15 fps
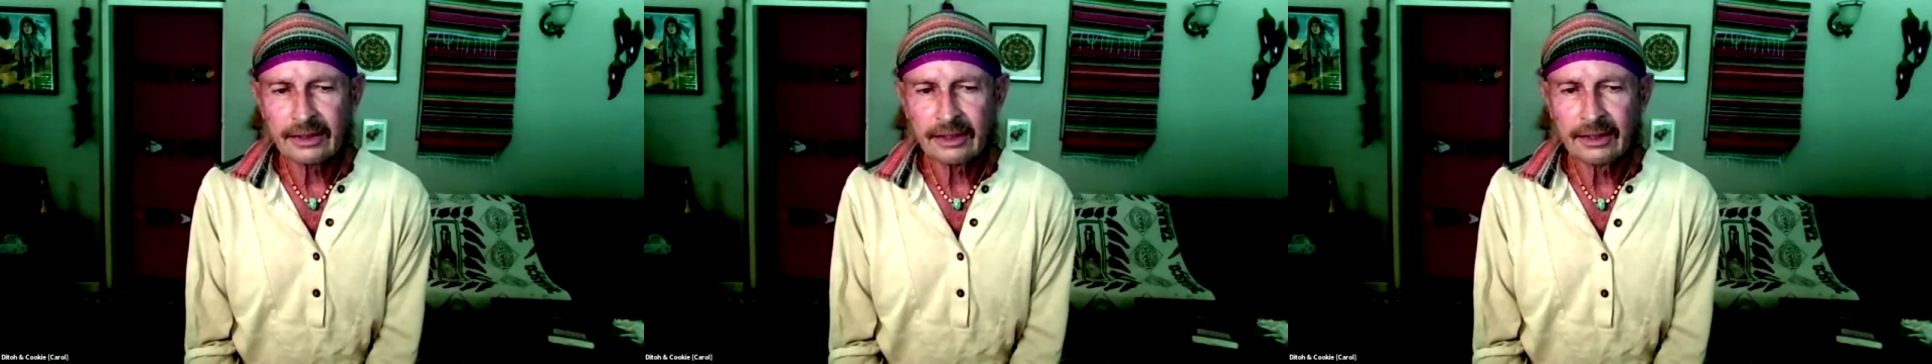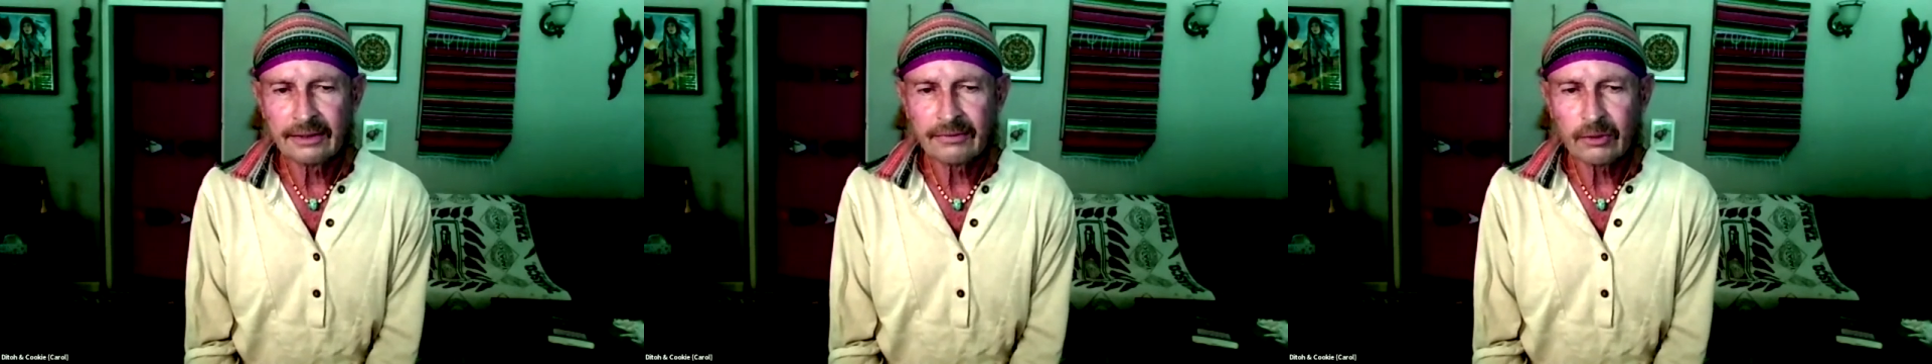
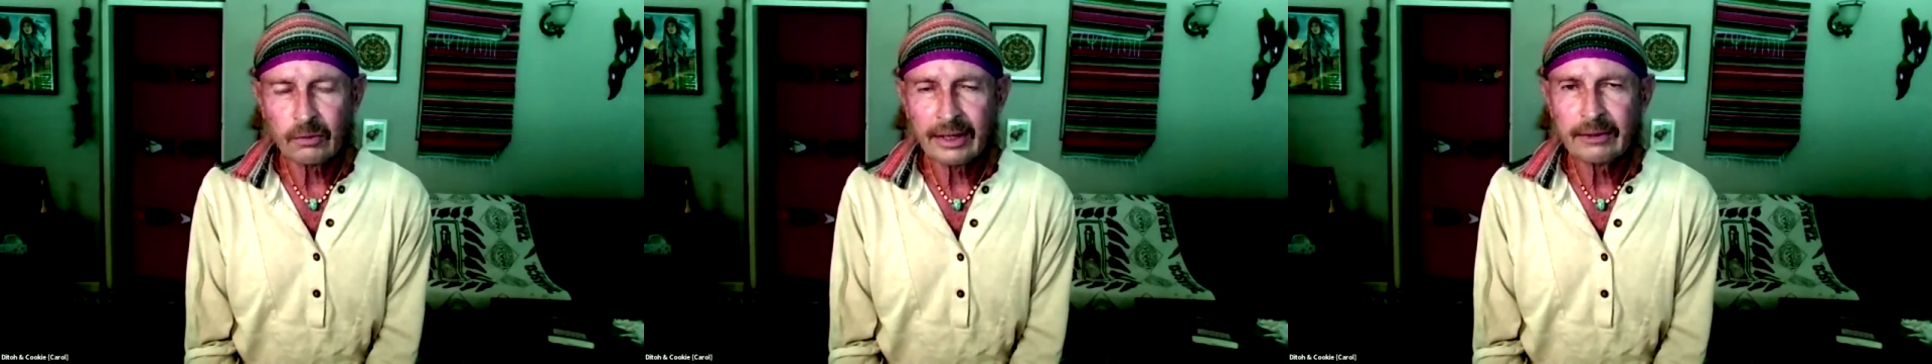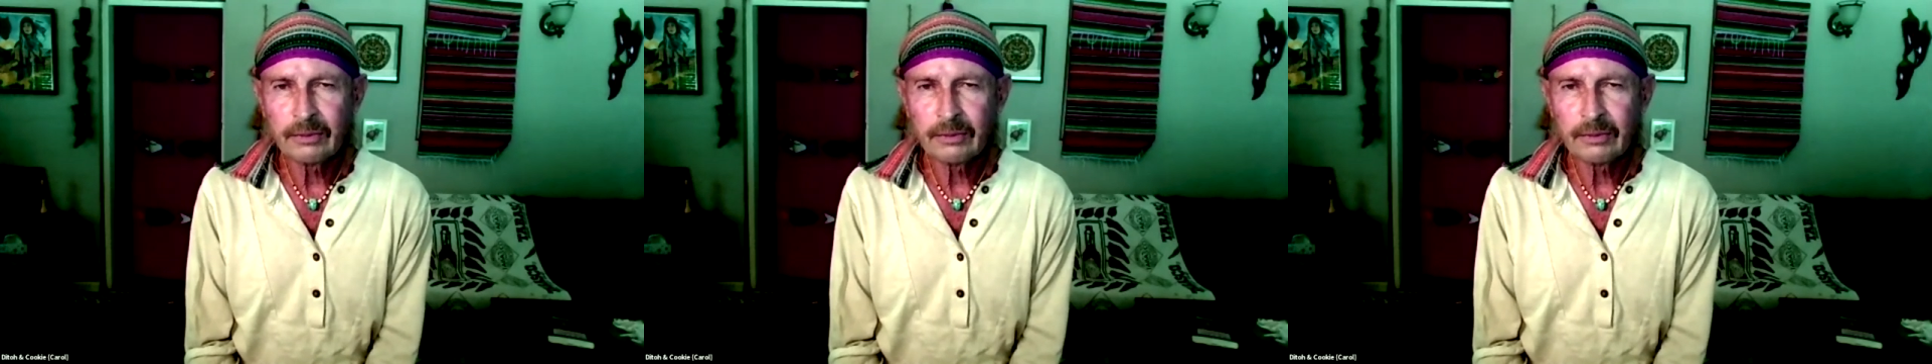of the way
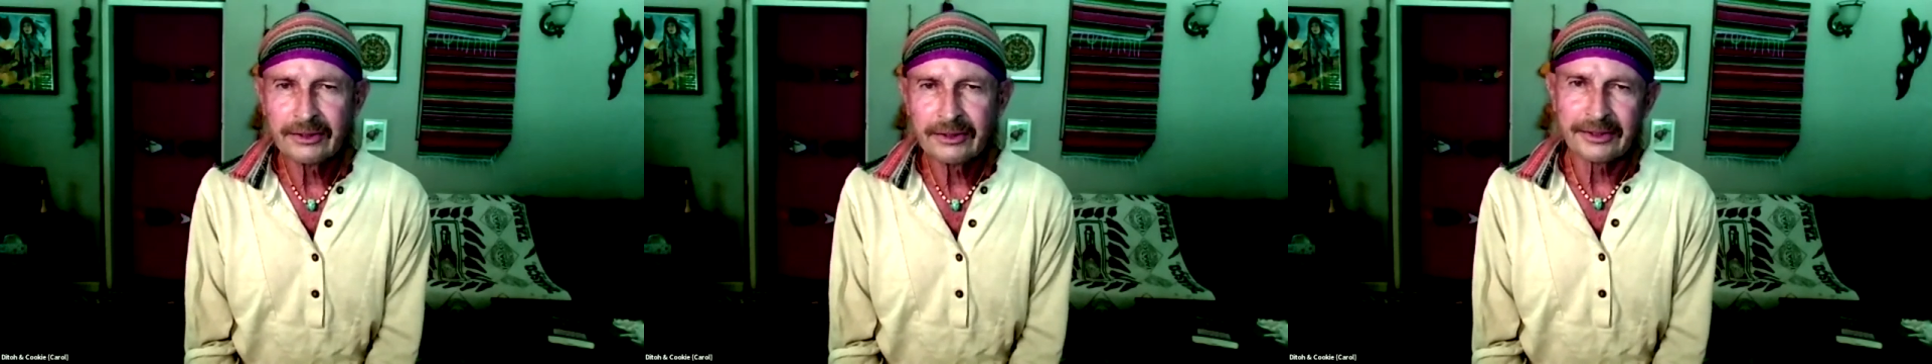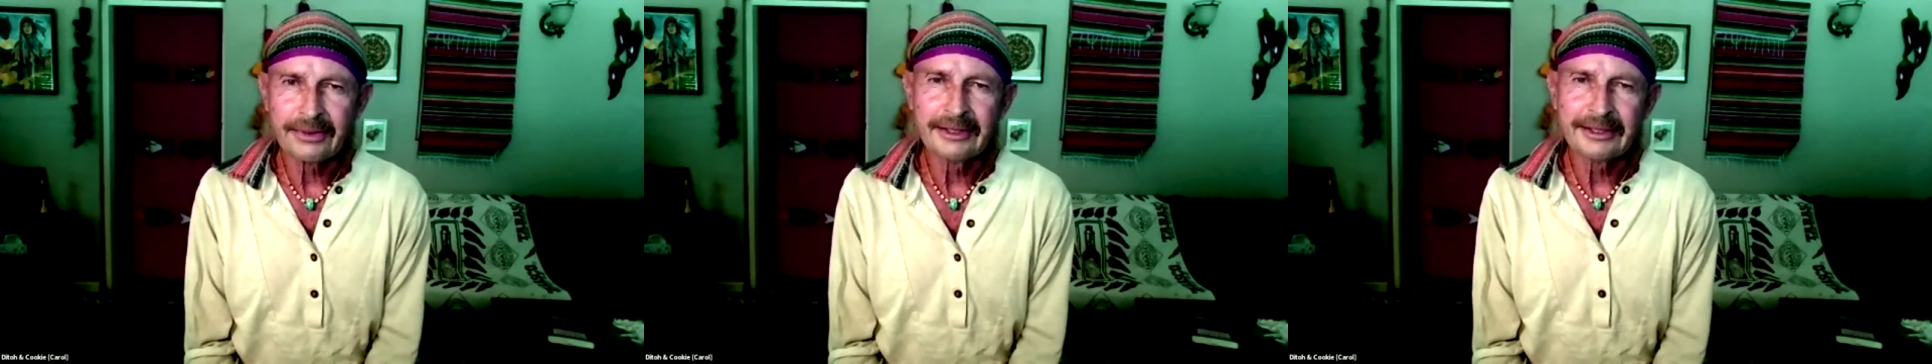we look
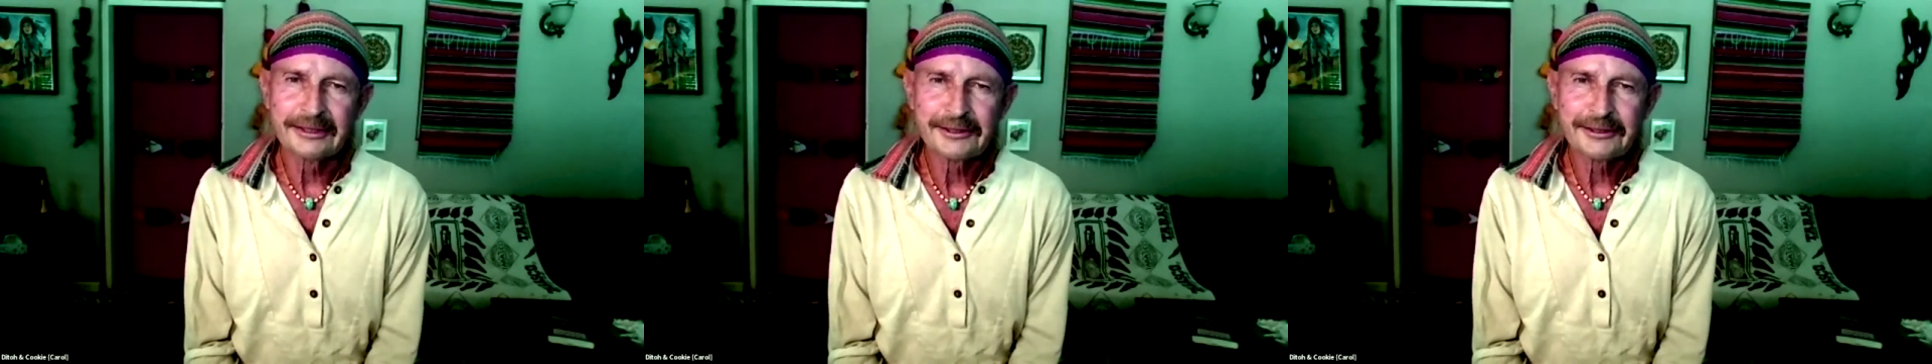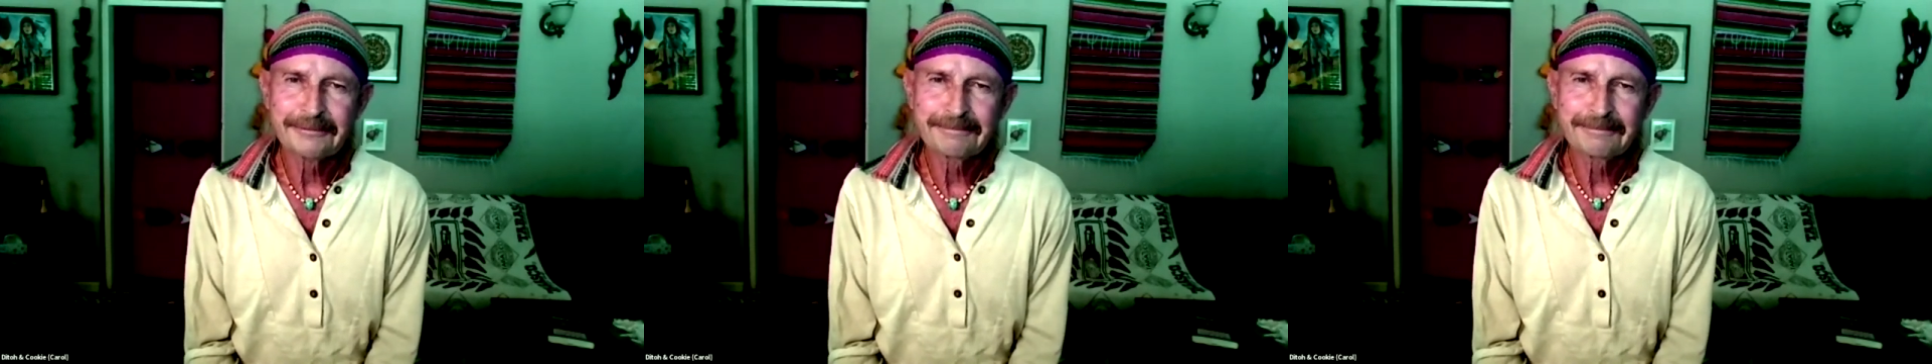at things.